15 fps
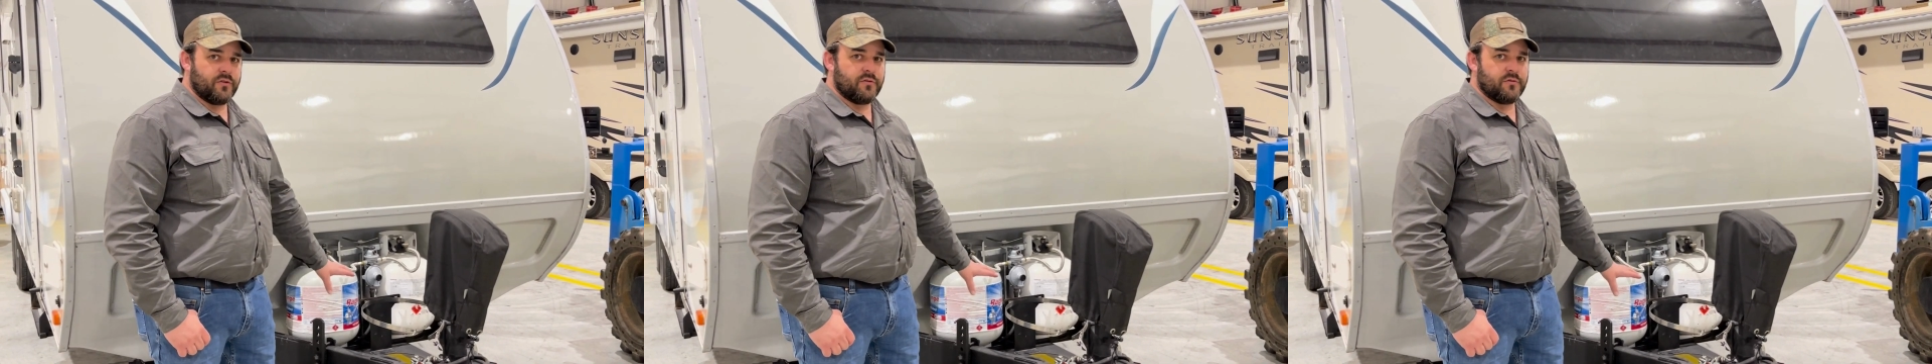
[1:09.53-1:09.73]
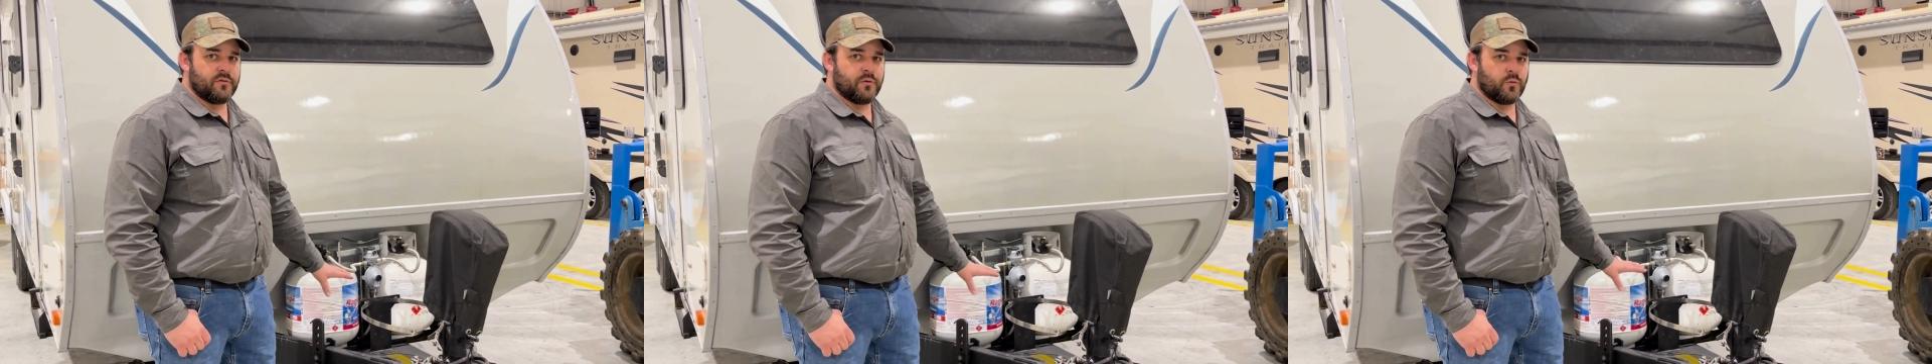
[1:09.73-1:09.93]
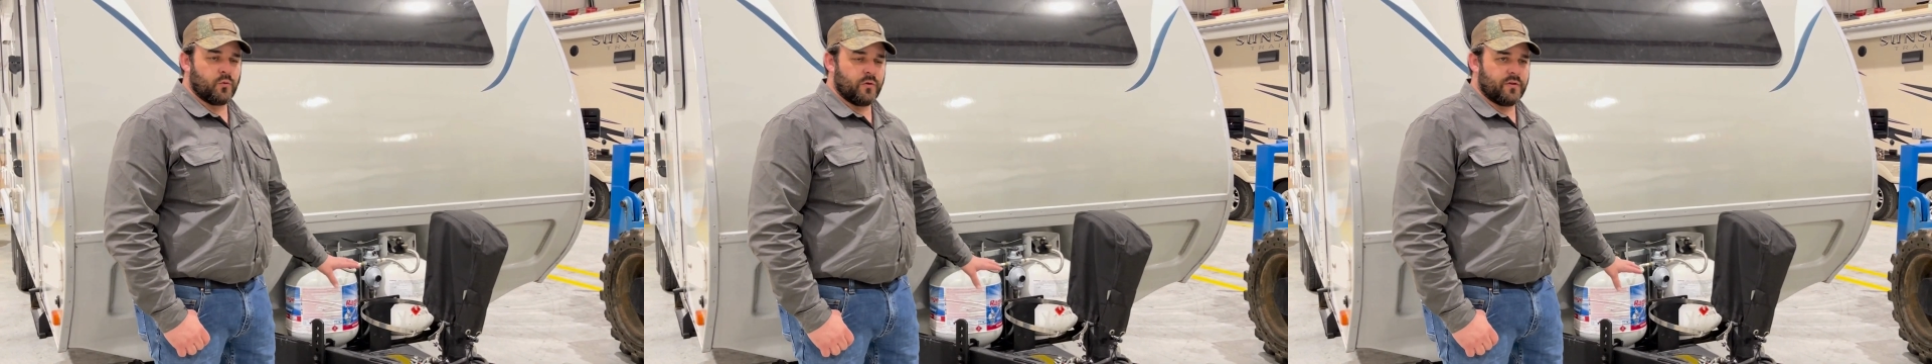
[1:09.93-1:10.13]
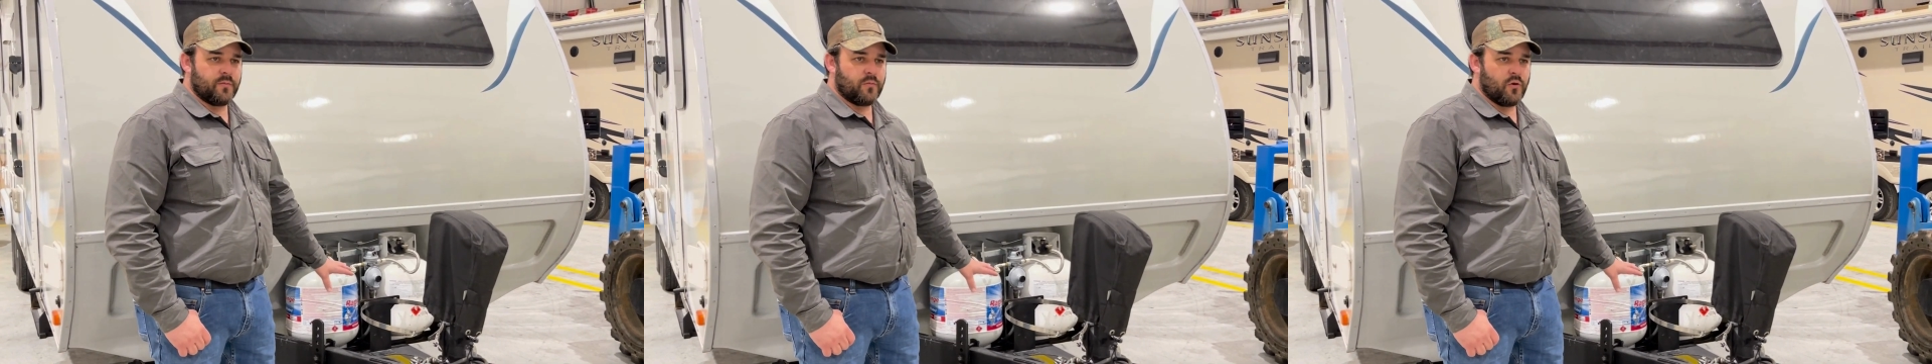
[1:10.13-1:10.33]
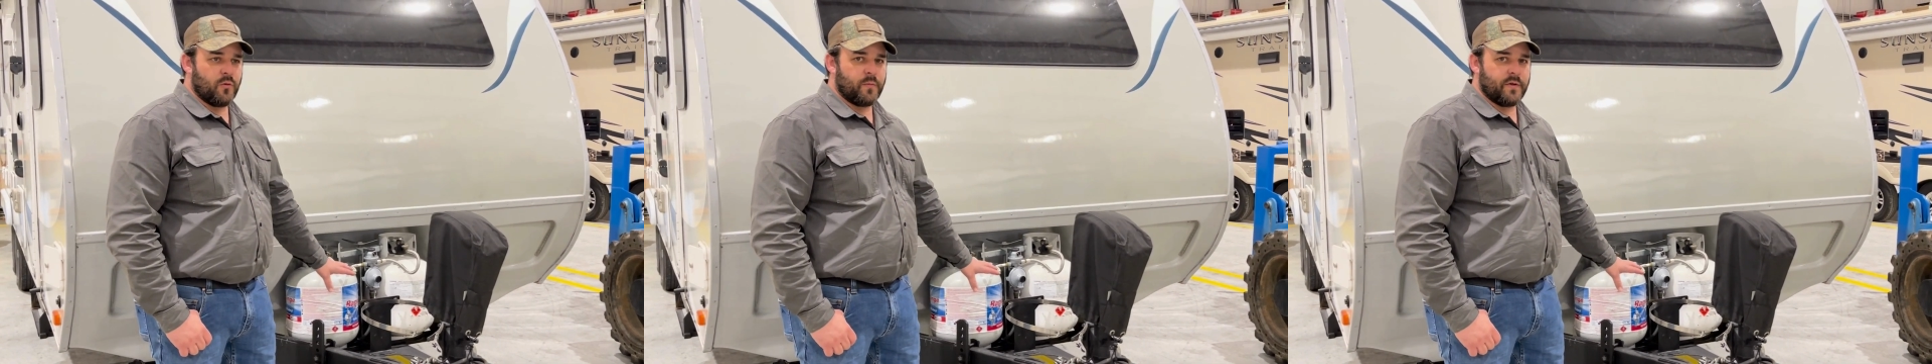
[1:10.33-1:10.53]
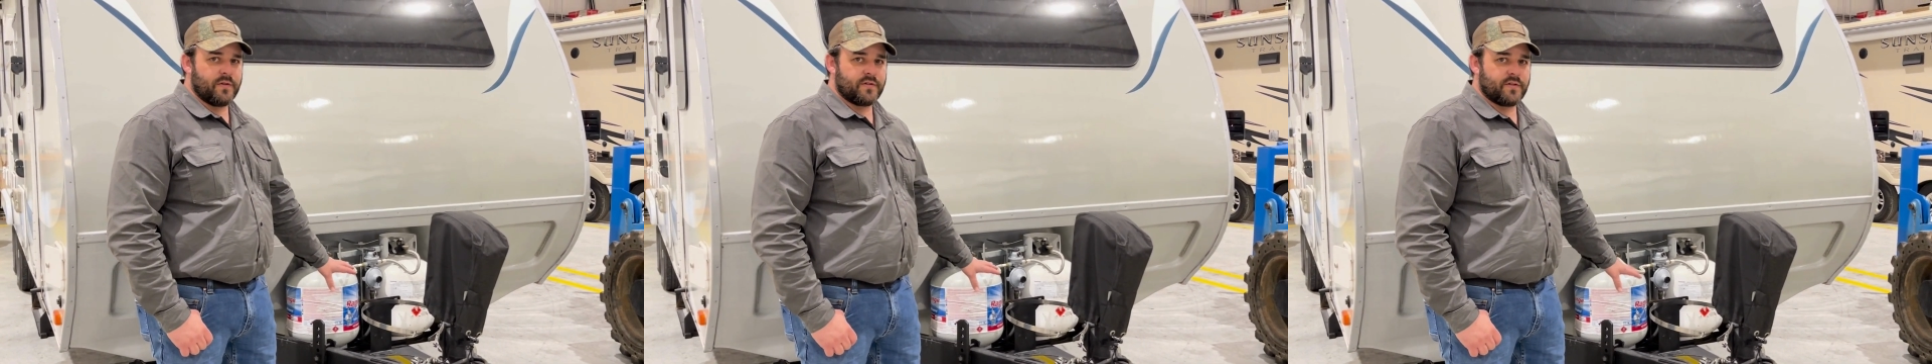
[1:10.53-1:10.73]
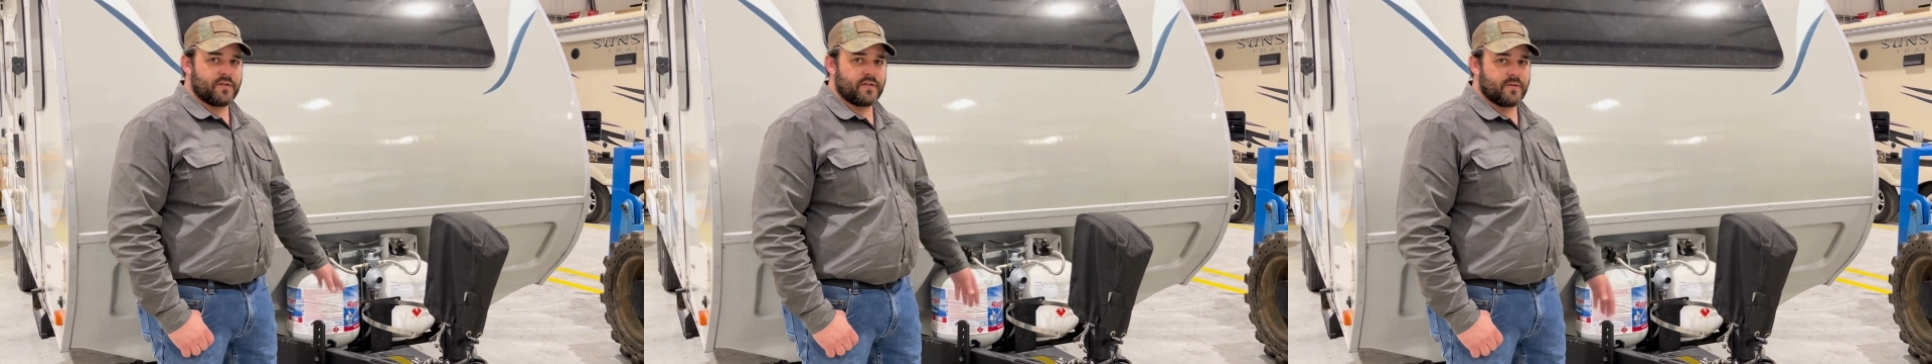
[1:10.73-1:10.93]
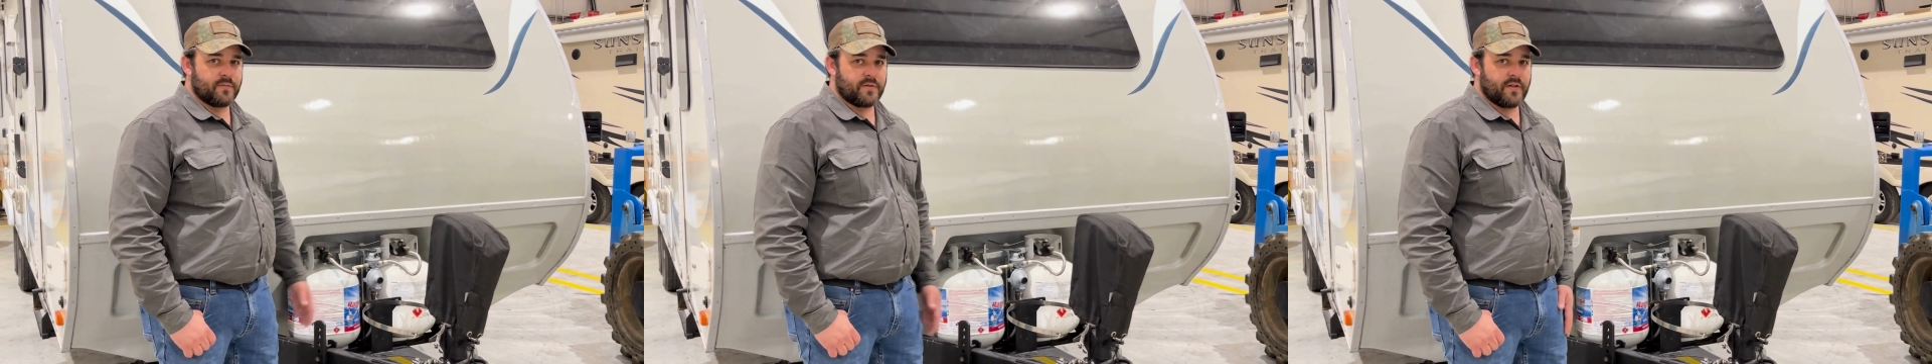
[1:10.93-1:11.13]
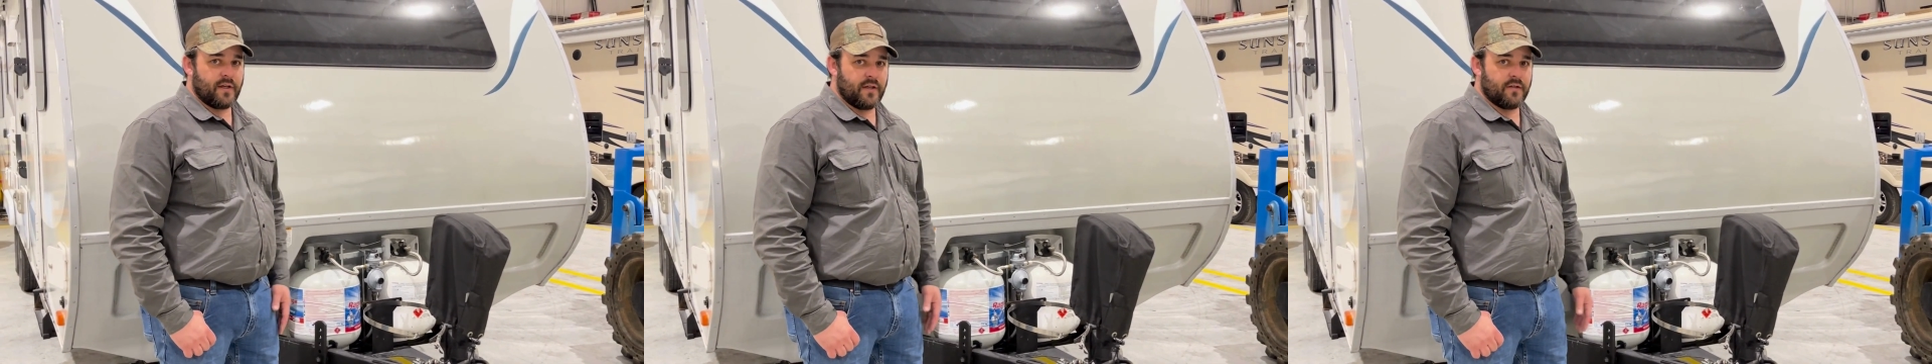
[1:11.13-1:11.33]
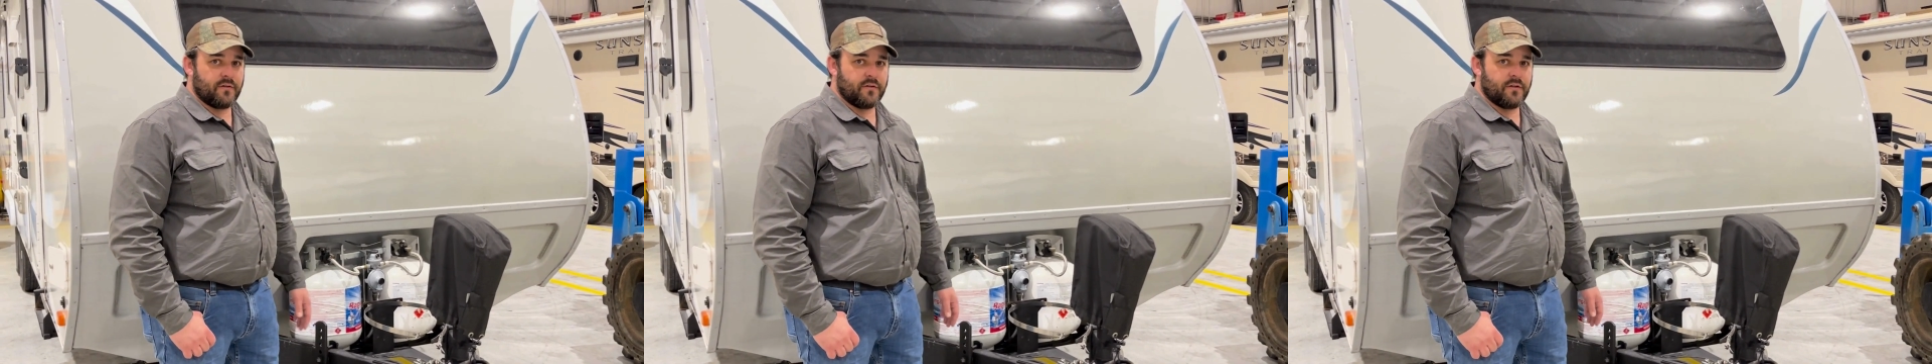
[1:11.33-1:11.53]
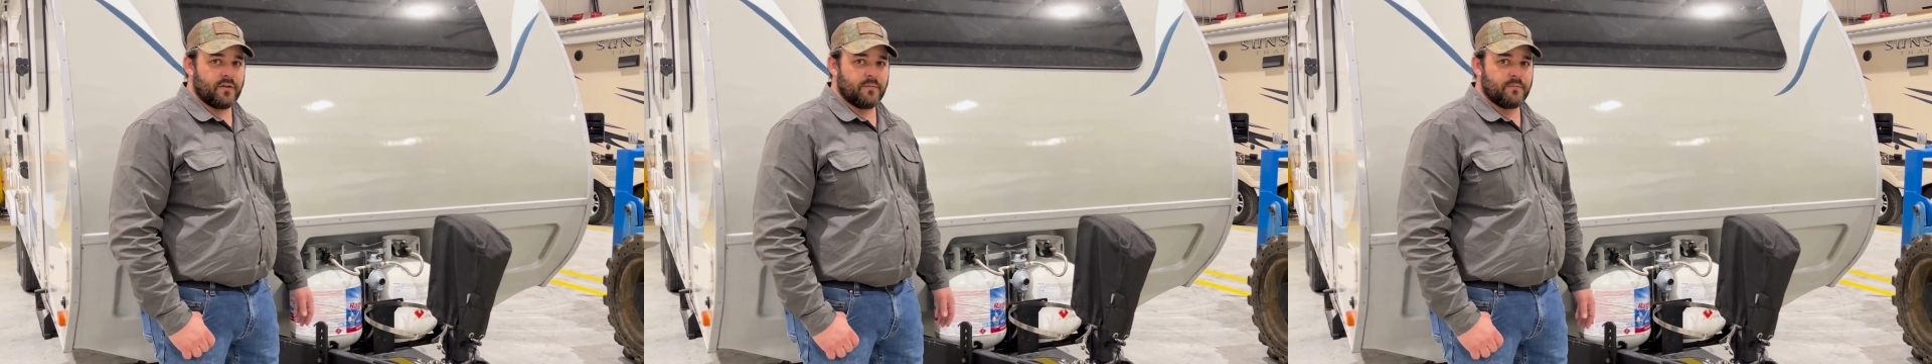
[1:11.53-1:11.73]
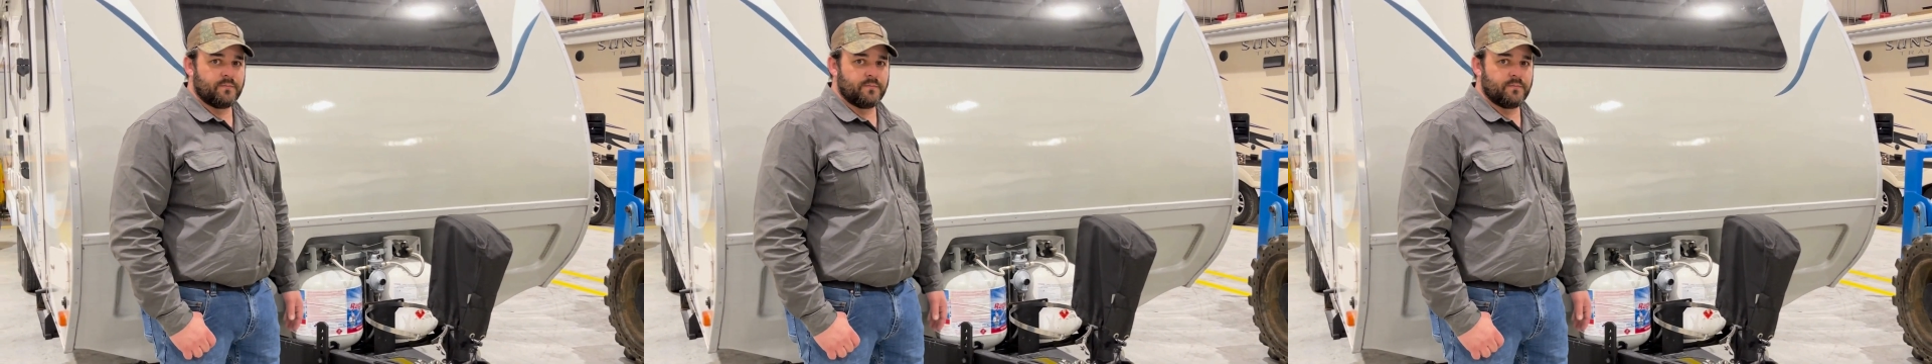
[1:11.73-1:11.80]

doing with the propane systems to handle it.